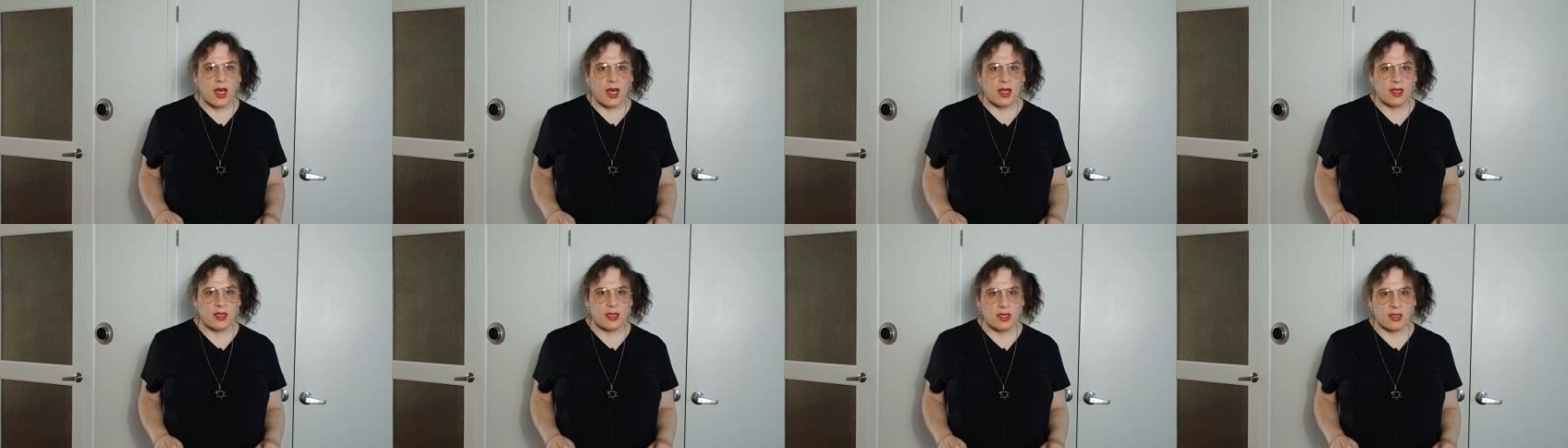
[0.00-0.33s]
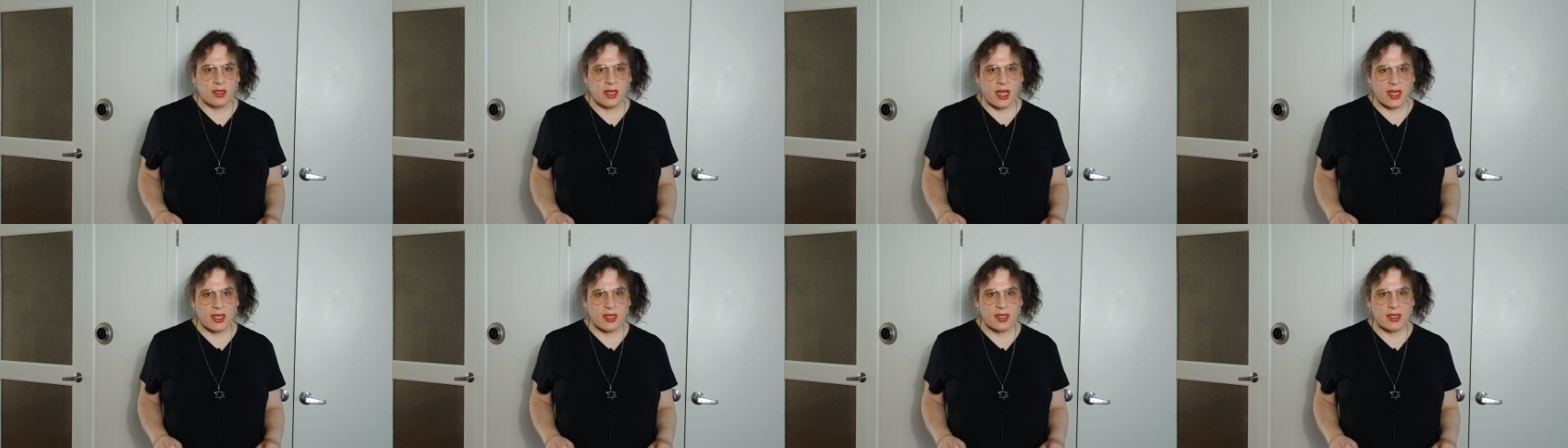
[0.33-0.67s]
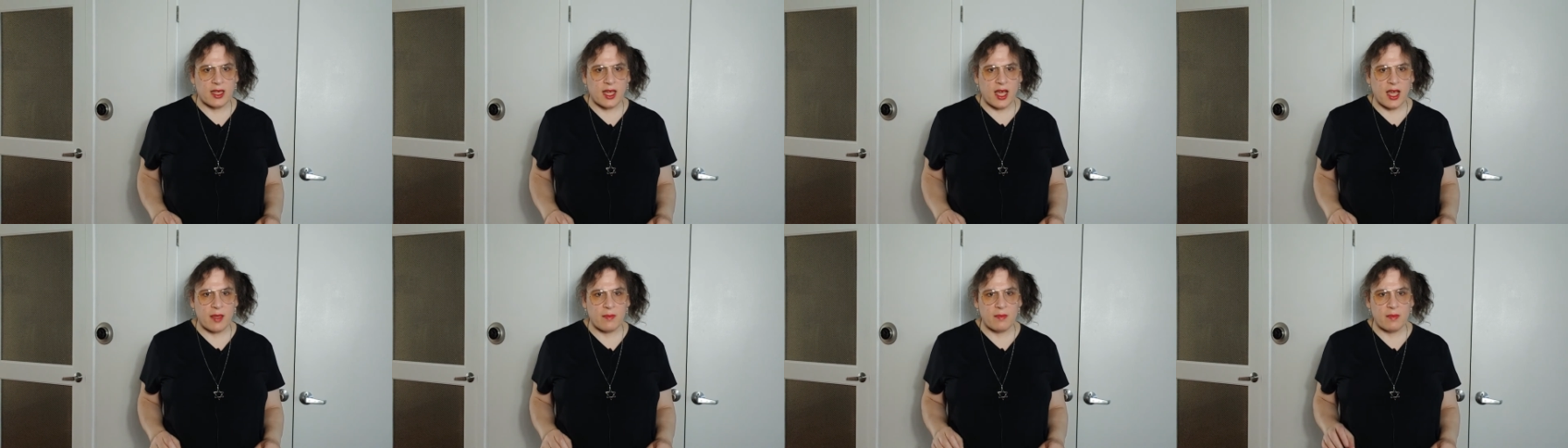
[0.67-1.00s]
Until next
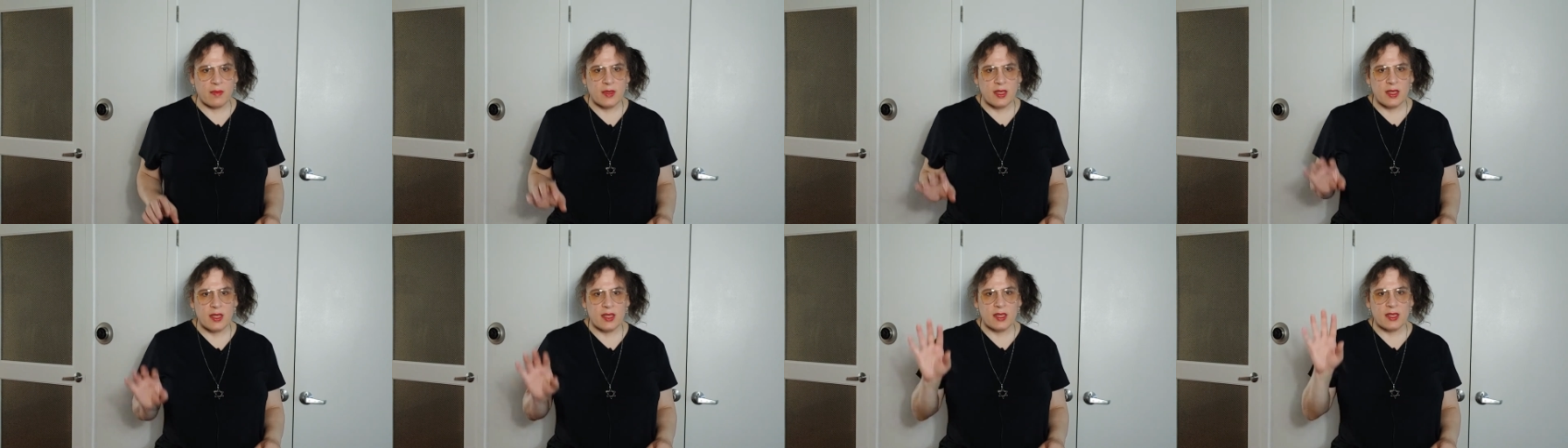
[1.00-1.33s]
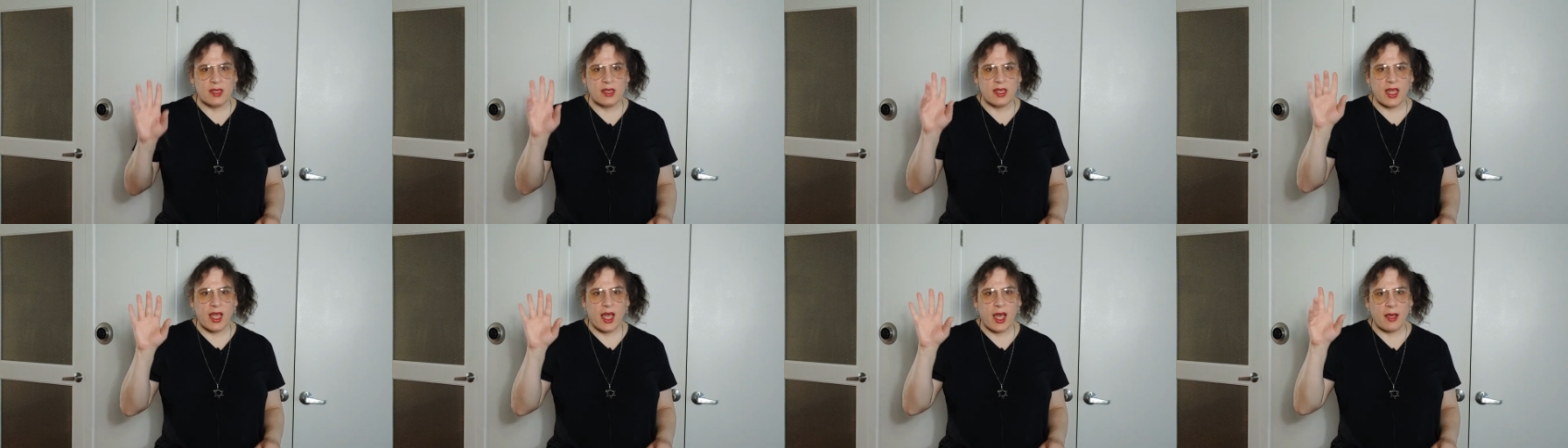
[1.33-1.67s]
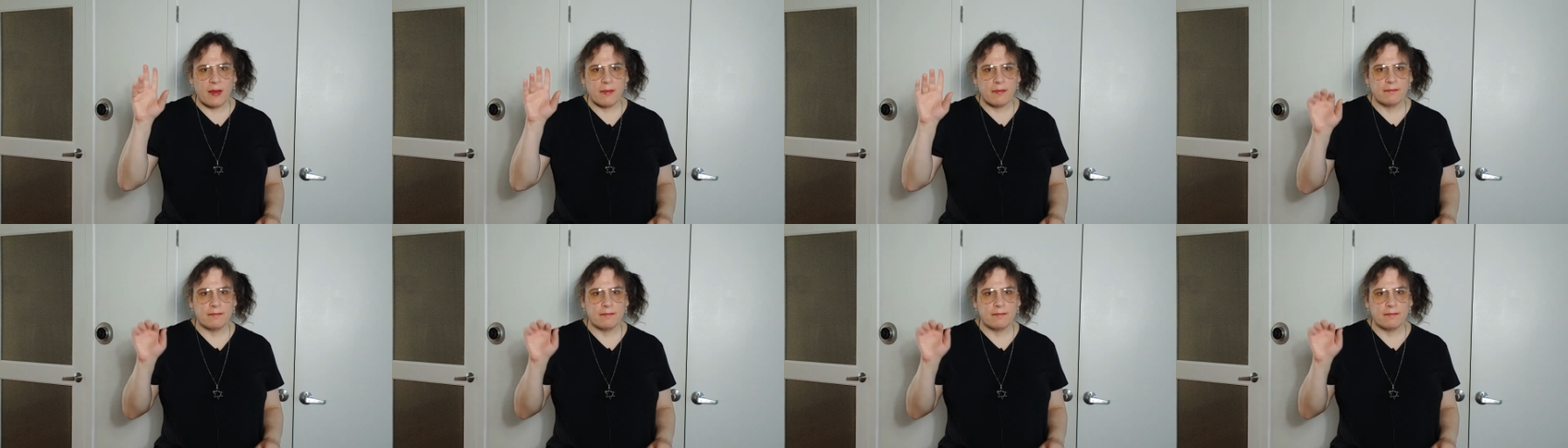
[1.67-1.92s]
time, see ya!